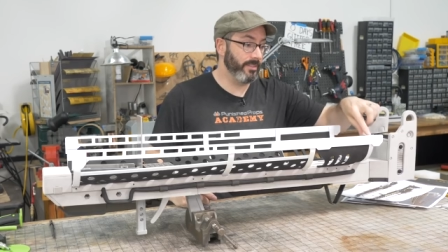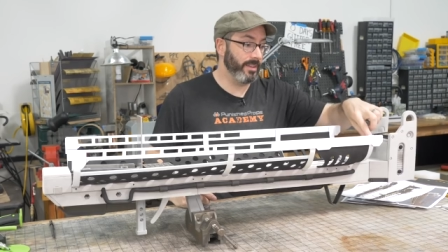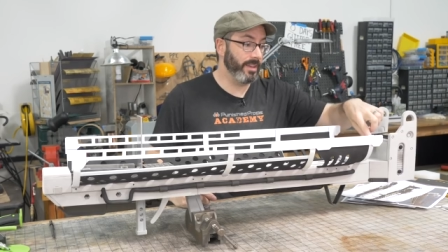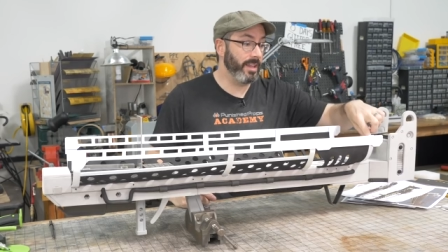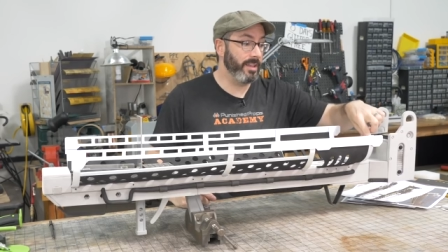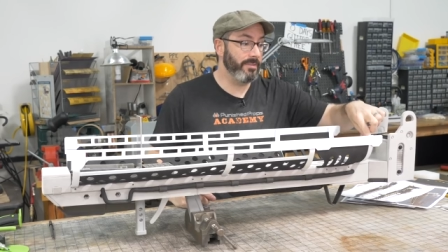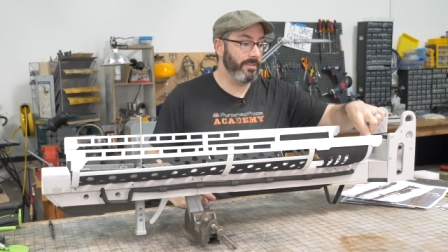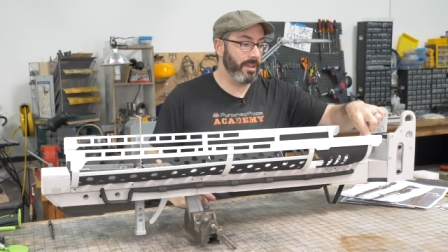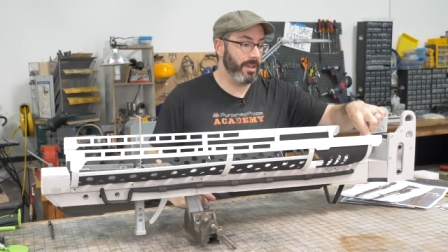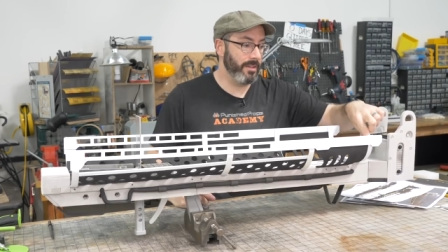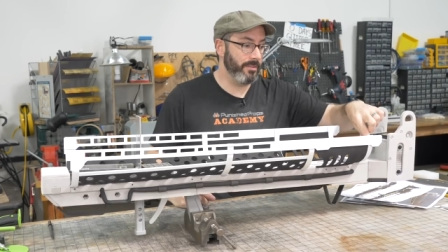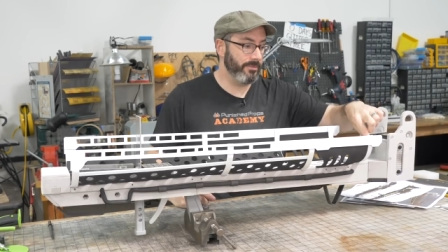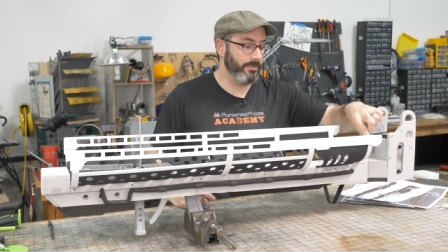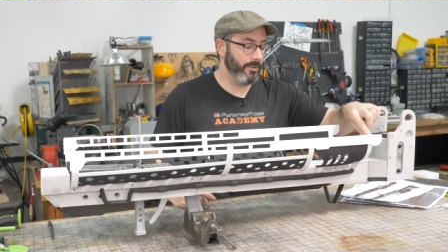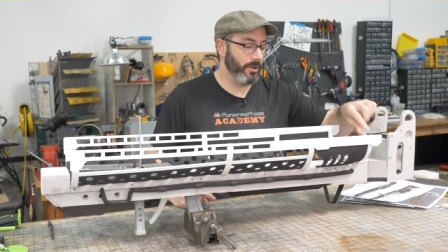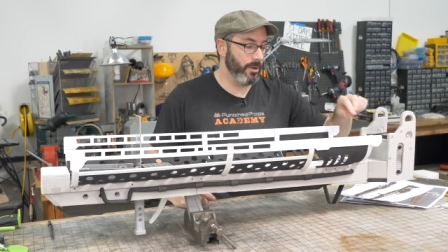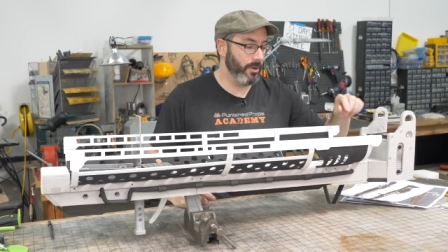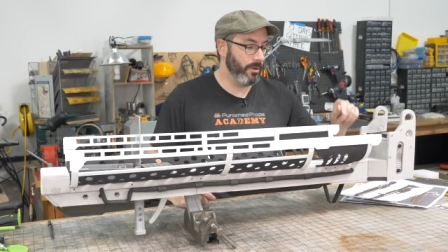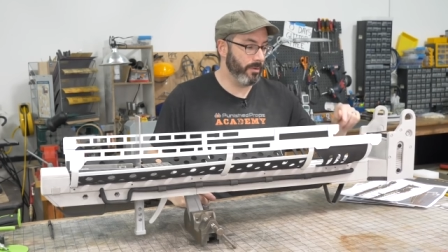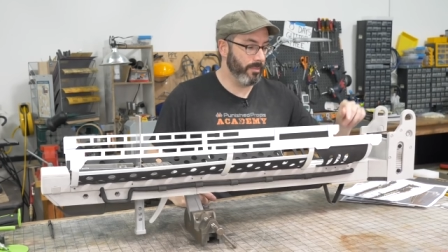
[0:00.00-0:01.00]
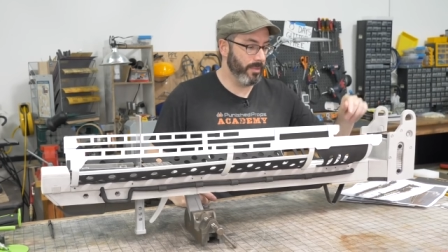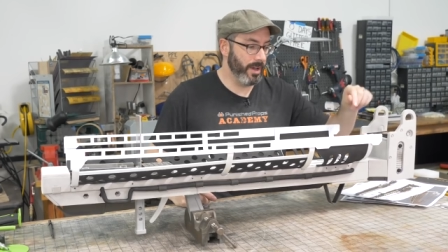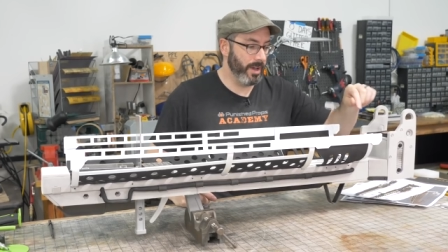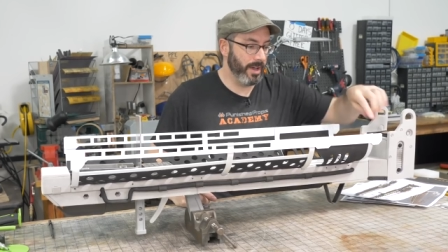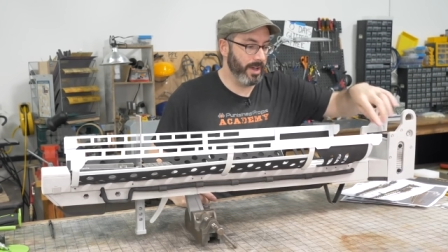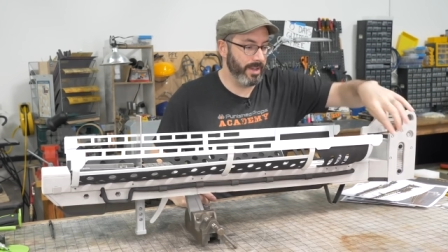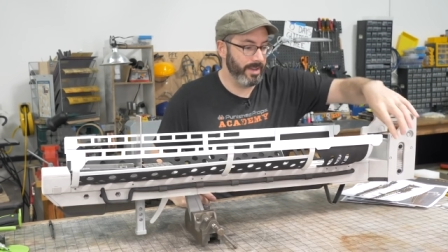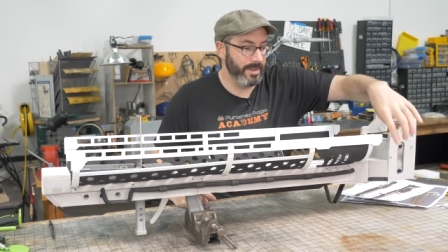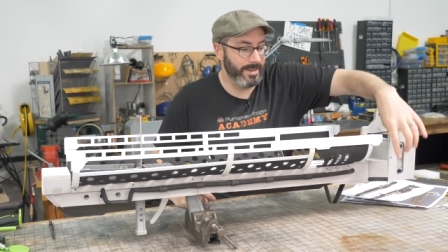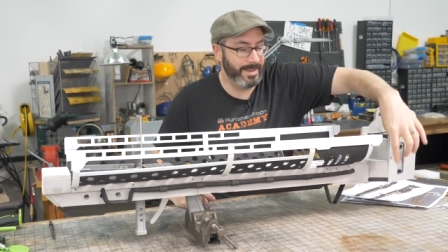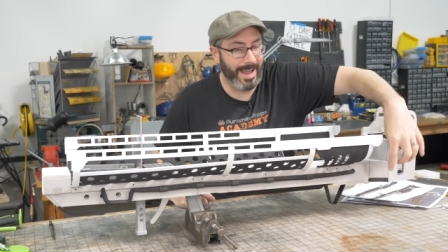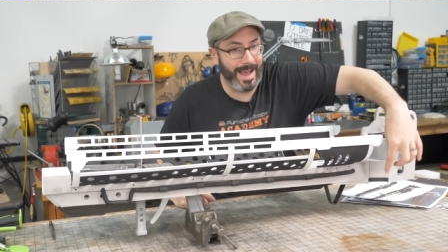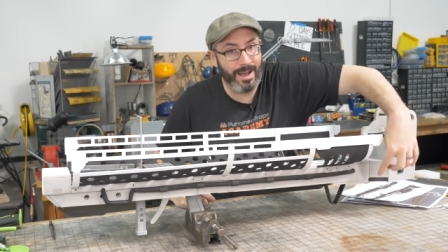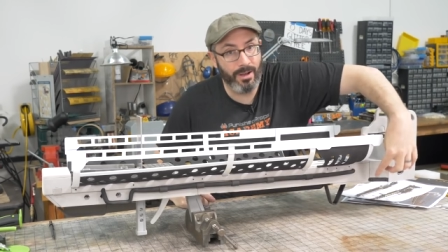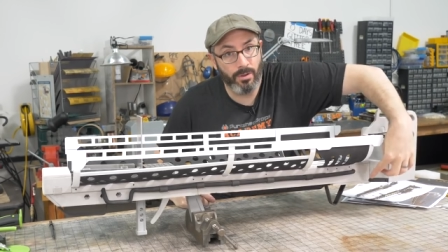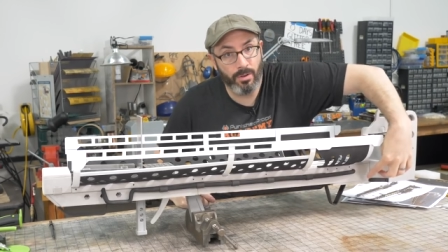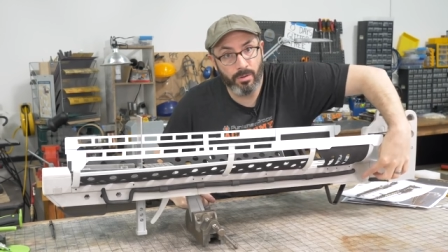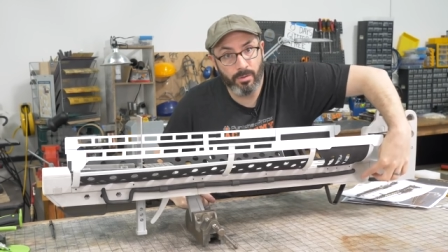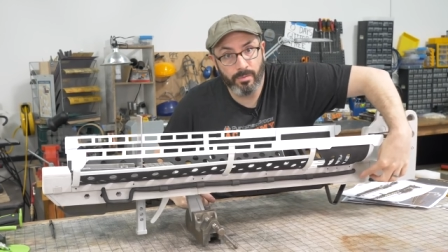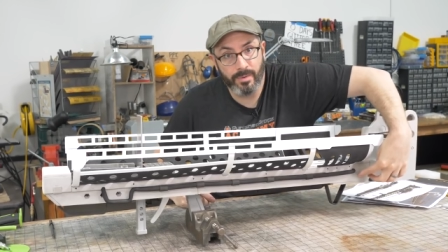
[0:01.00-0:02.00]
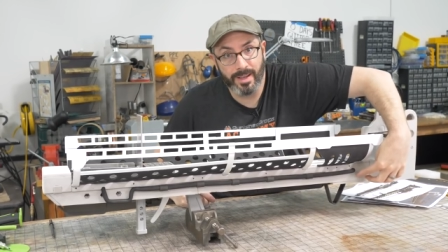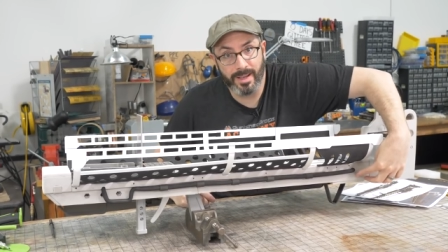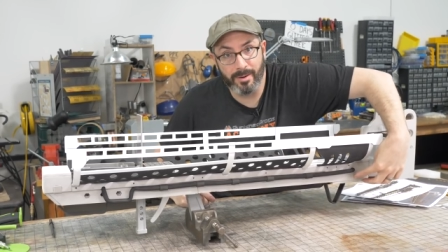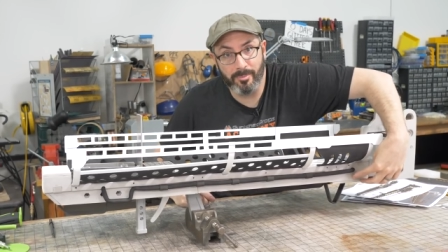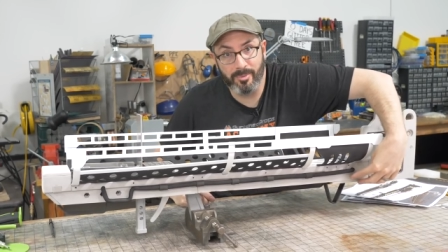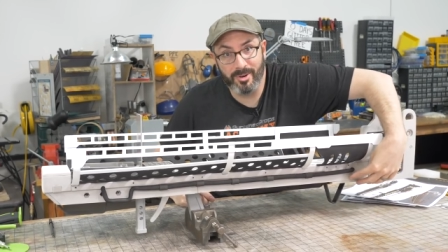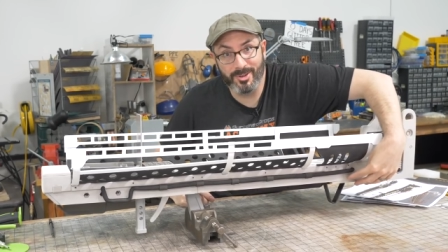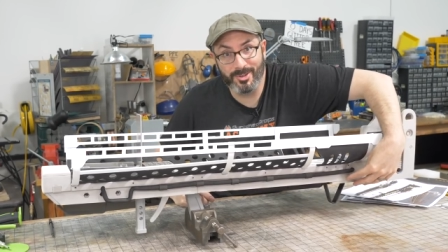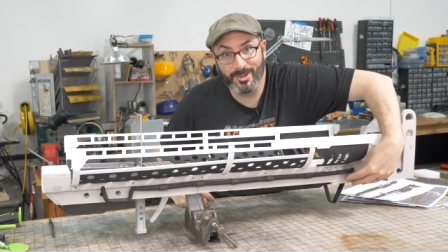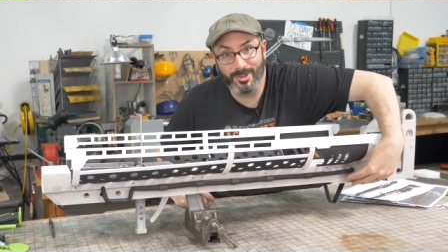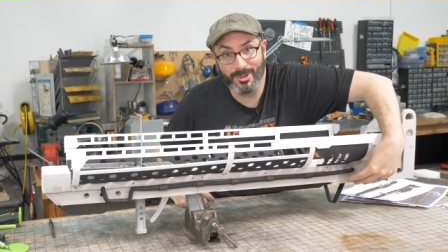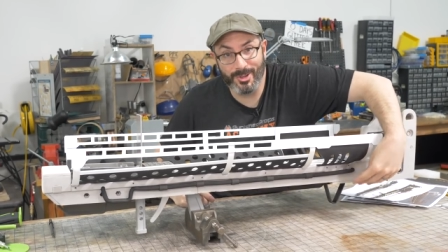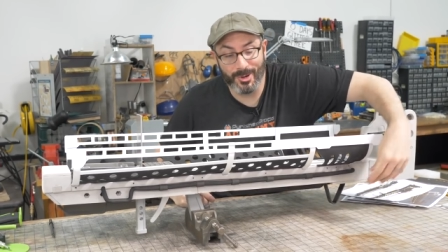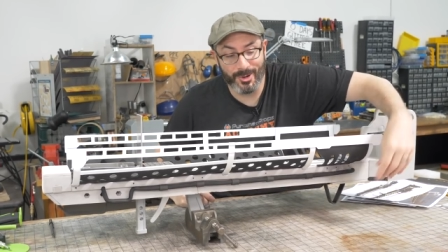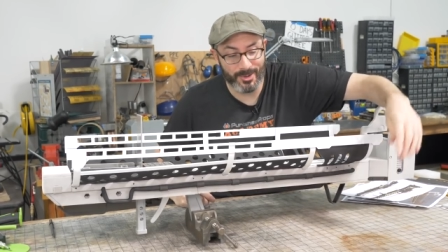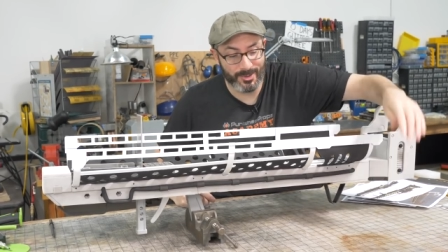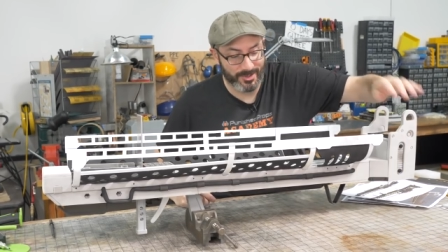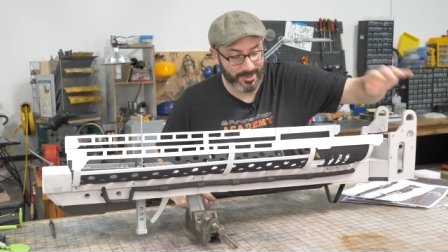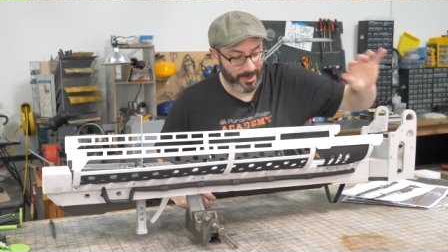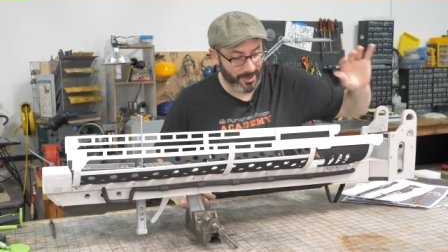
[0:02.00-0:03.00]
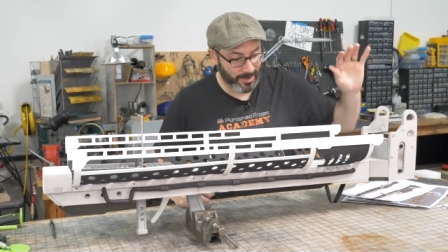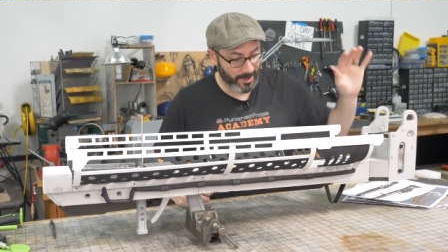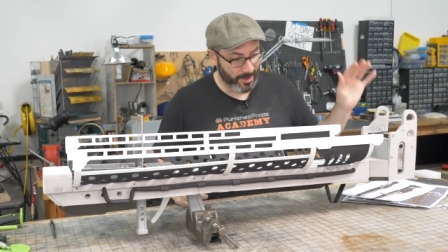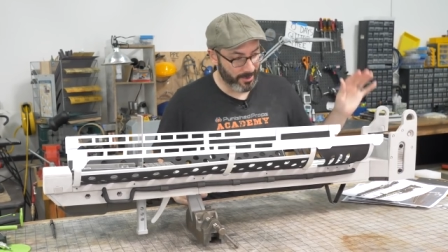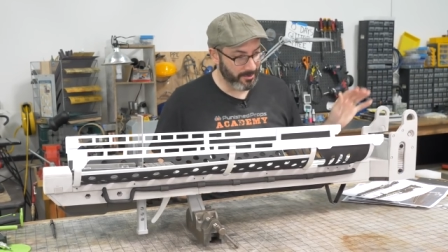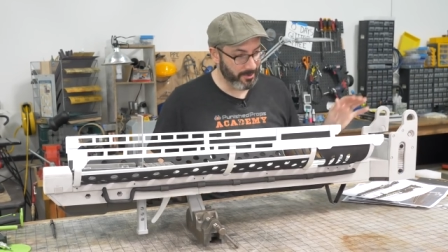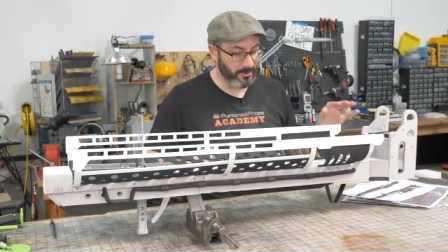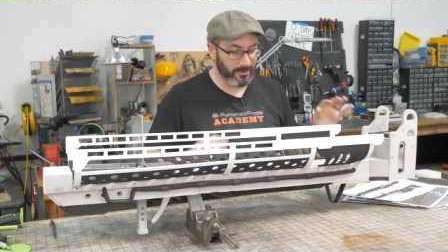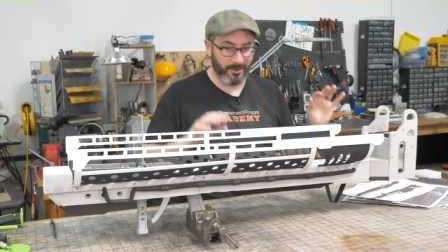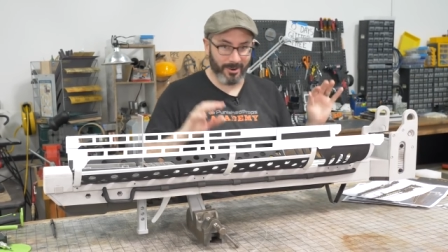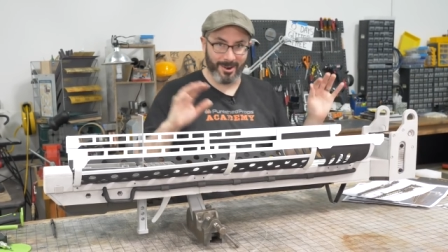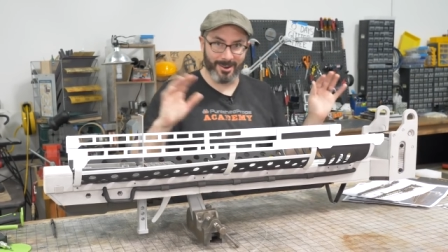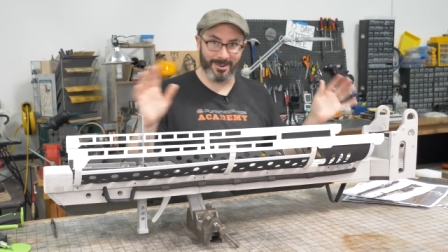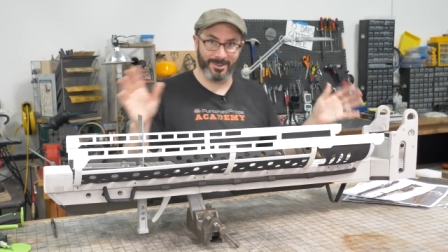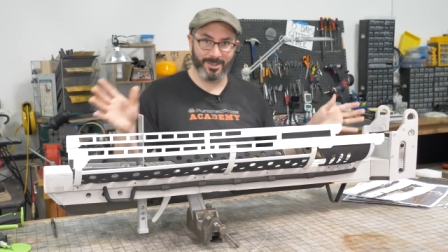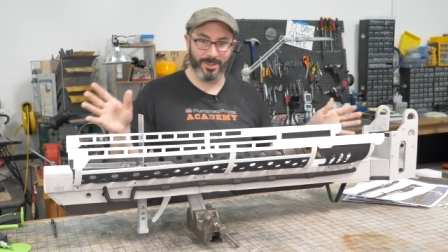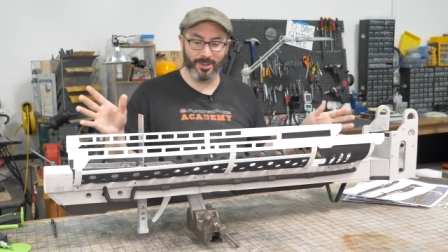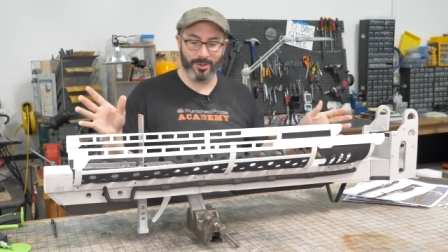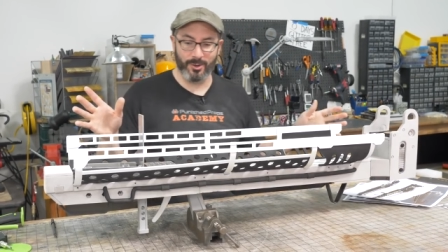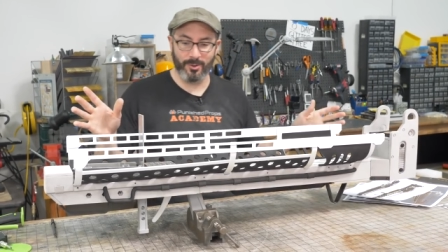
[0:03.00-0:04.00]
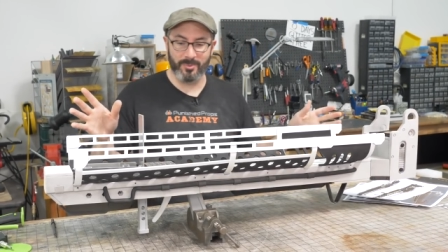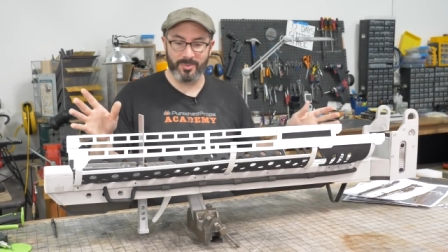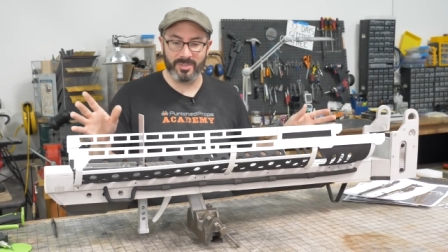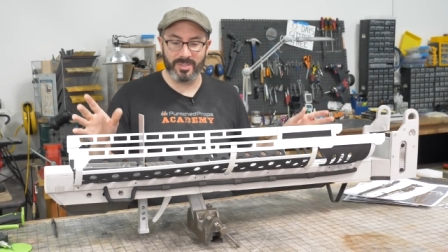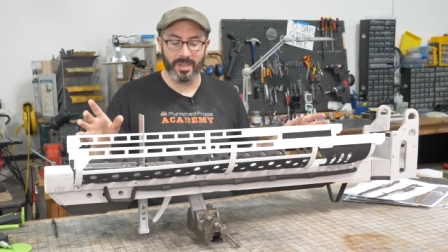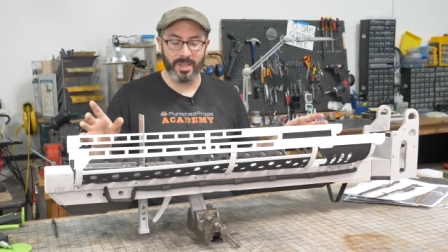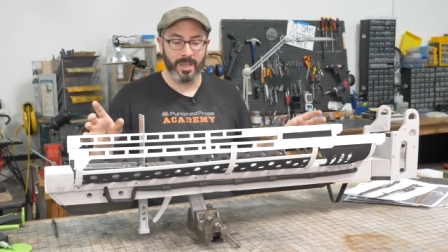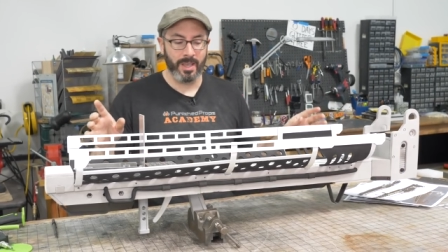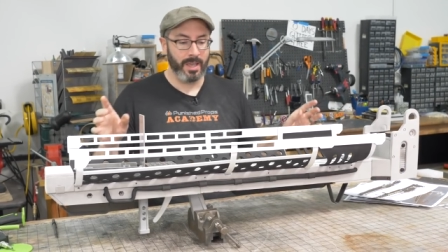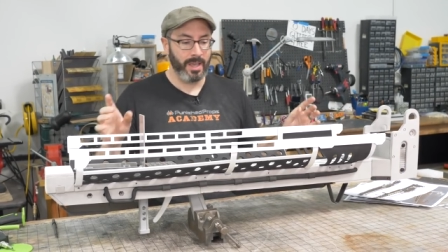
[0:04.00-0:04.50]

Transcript: is an EVA foam uh, dowel. We got a bunch of those all over for our tubes.